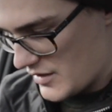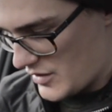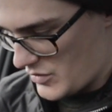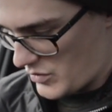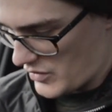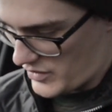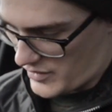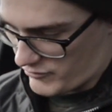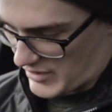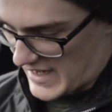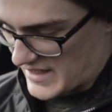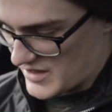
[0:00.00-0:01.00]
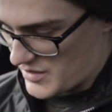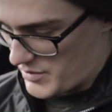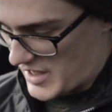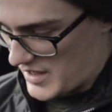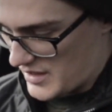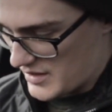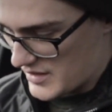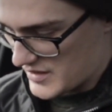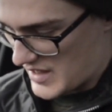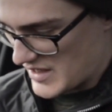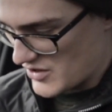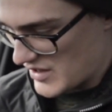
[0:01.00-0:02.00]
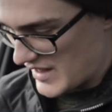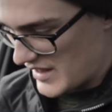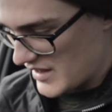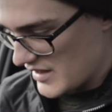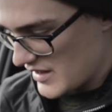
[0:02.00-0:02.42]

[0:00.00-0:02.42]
you want the rain to be, essentially.